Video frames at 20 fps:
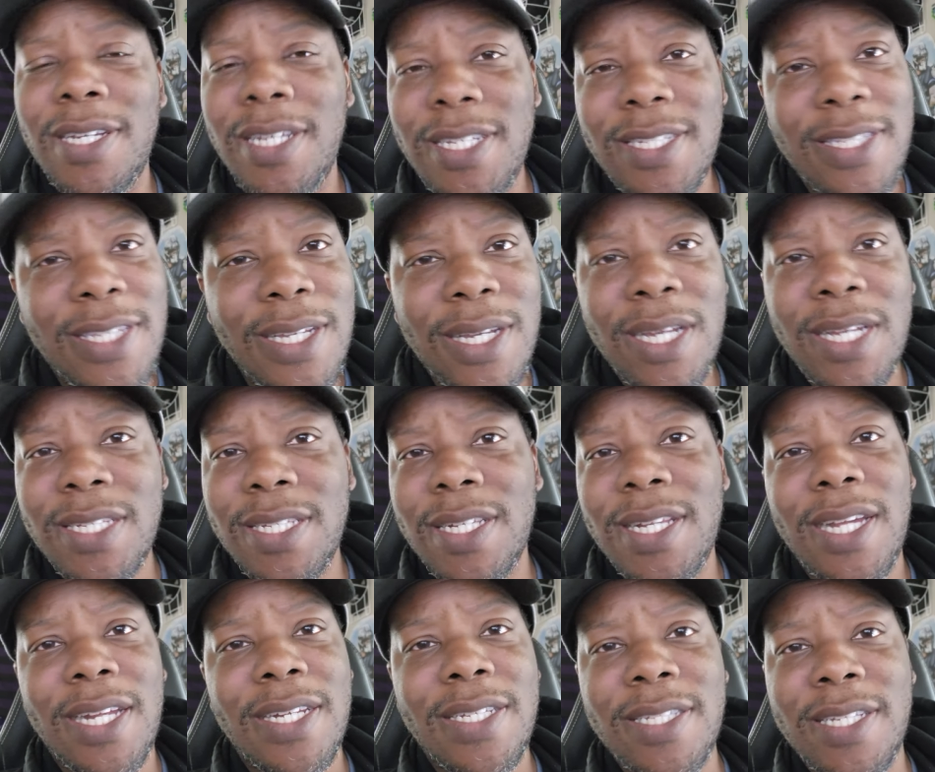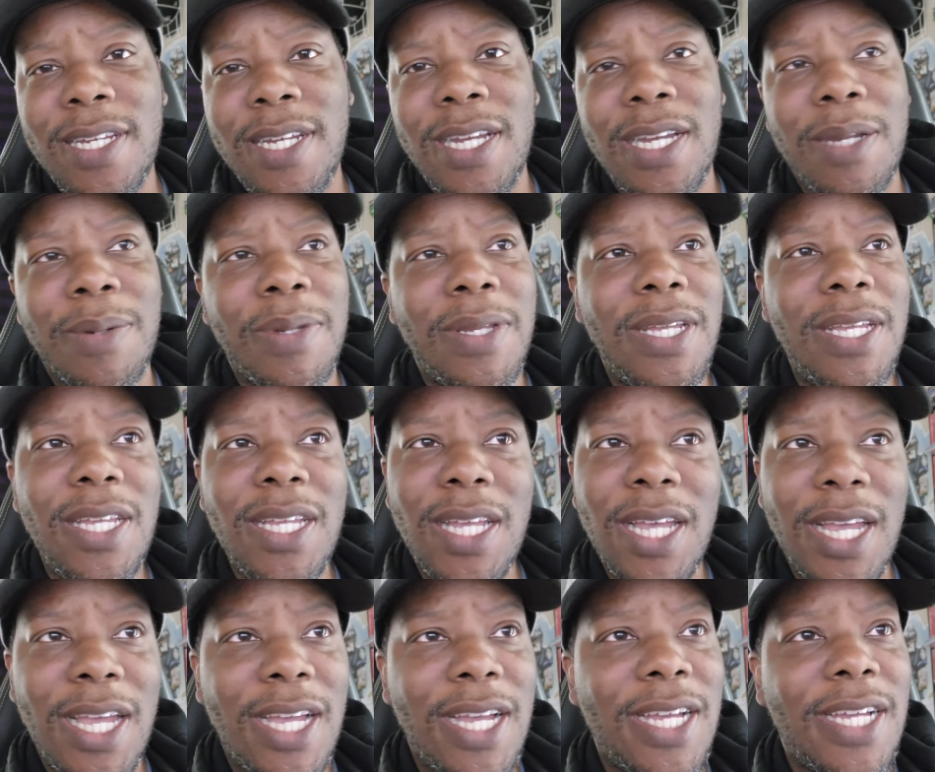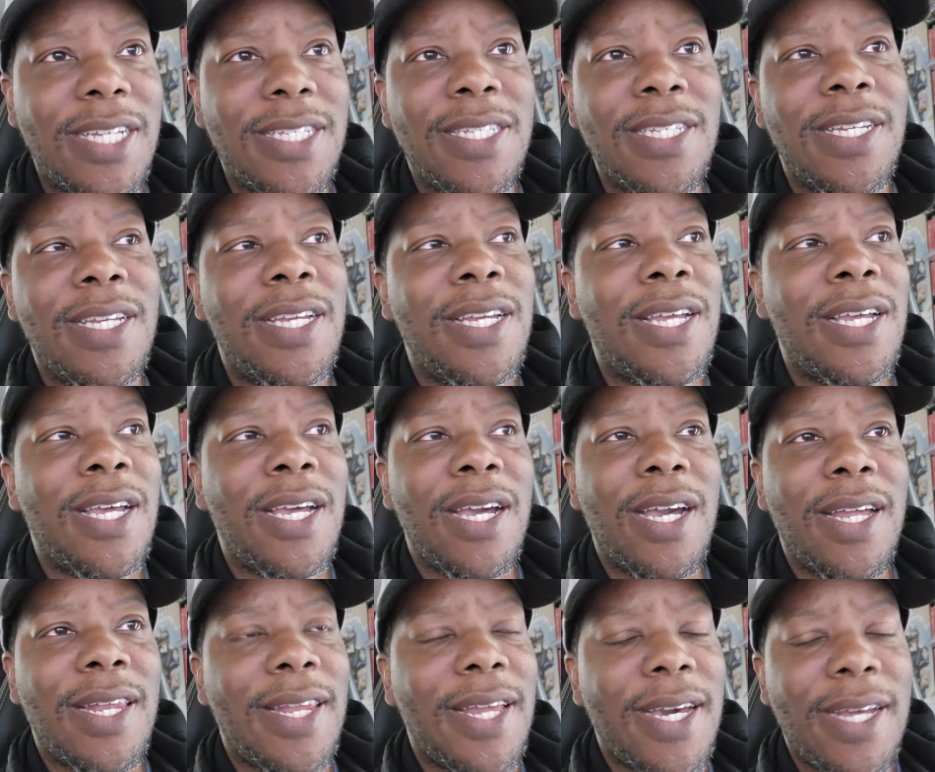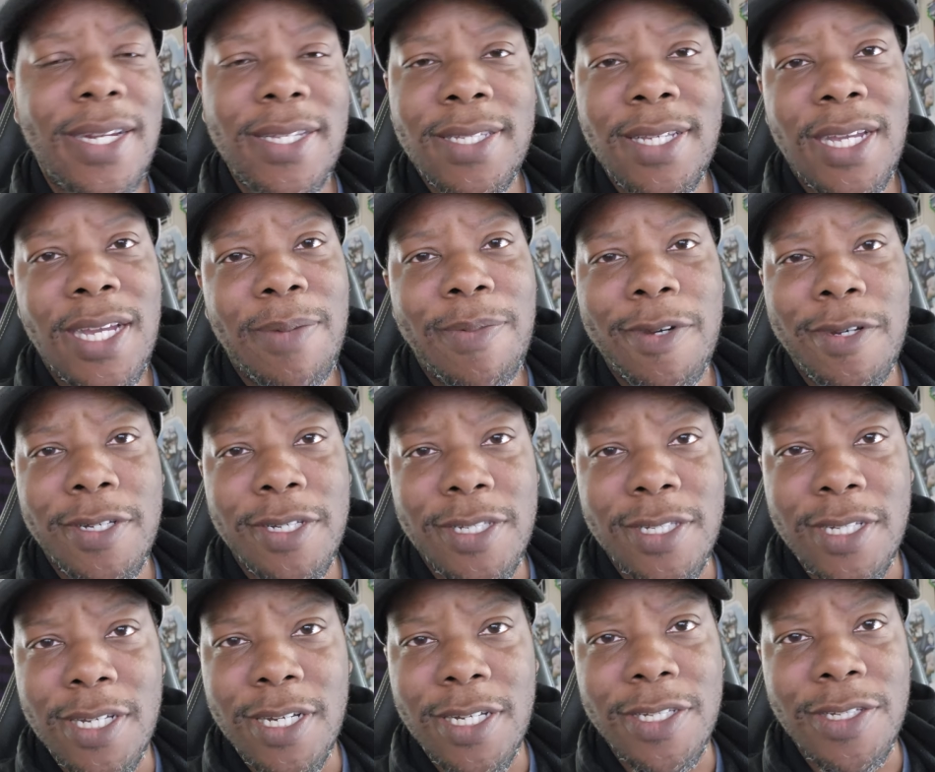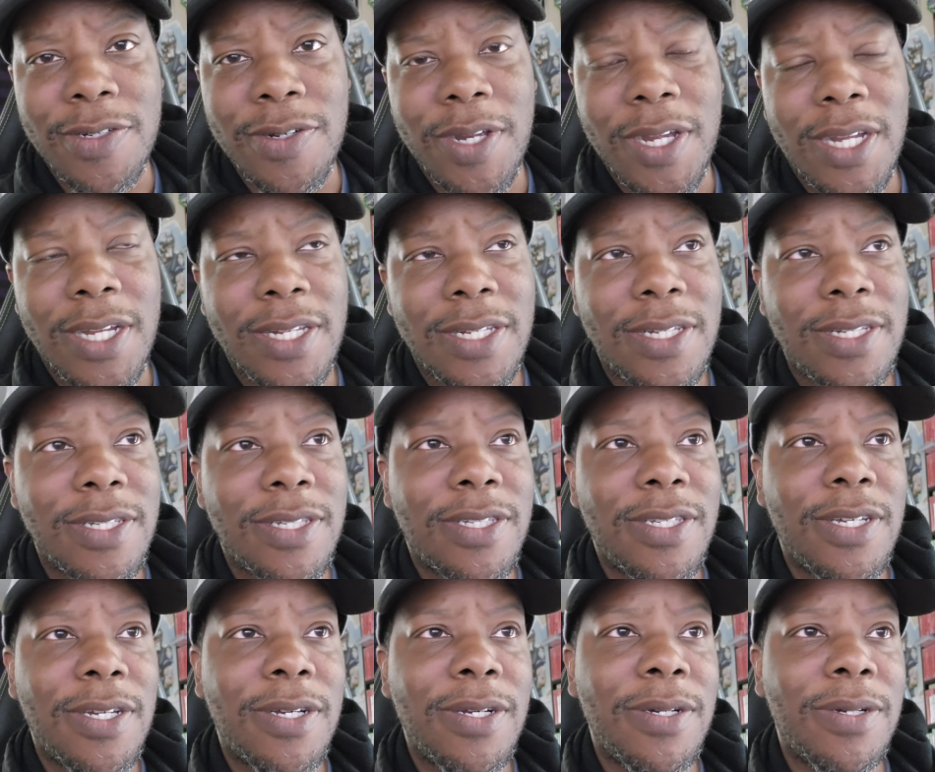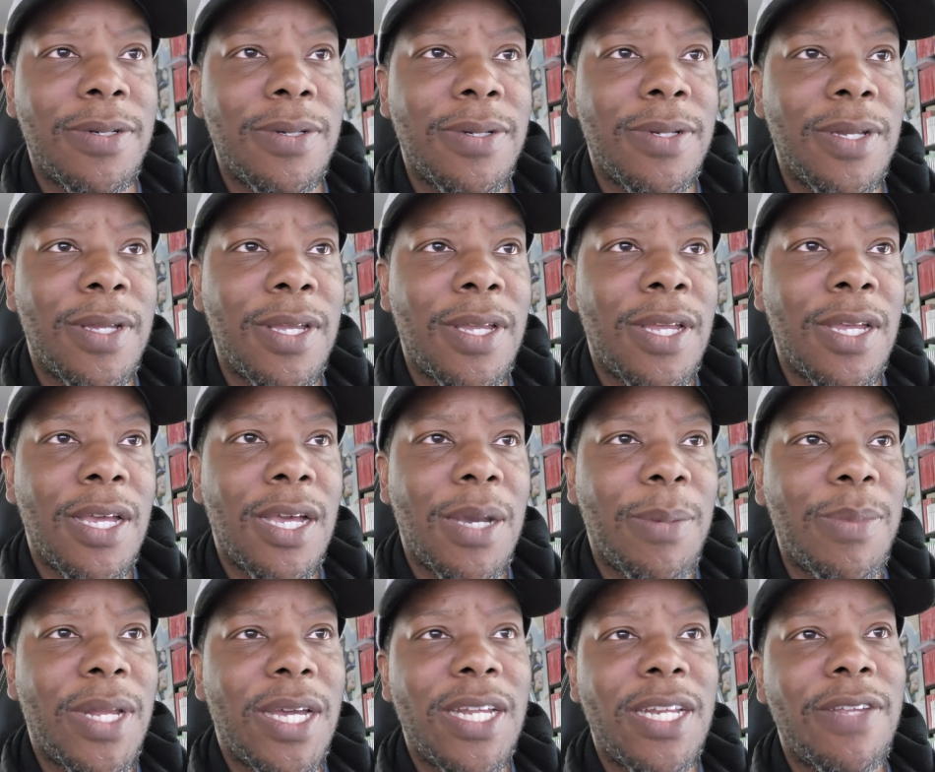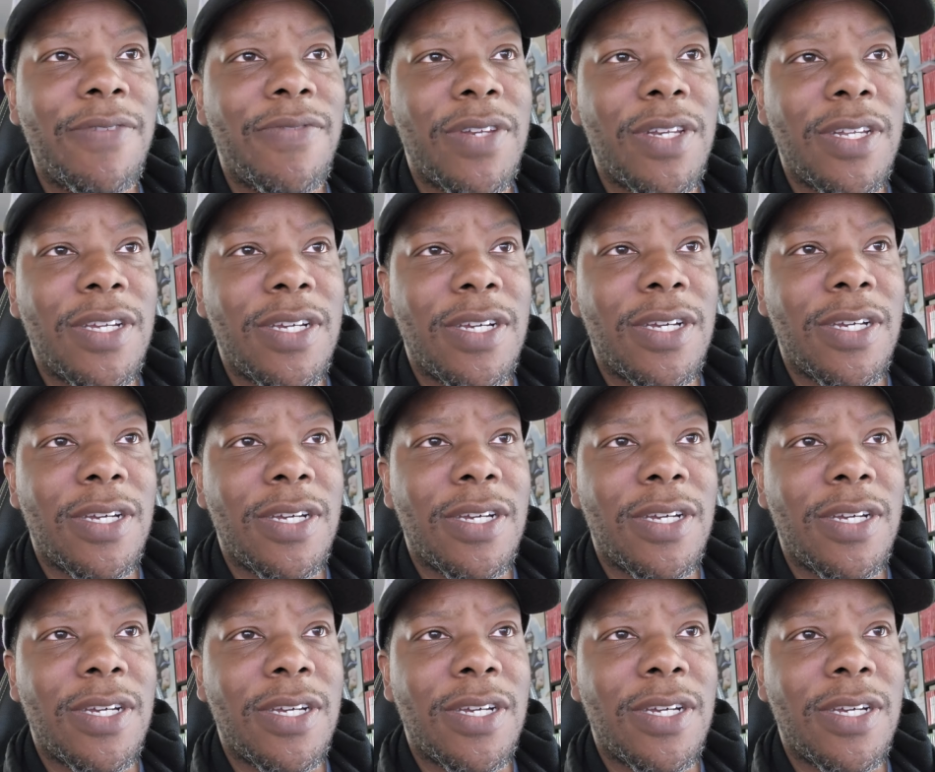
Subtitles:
he still has a lot of time. He has a lot of time on his contract. So I'm not even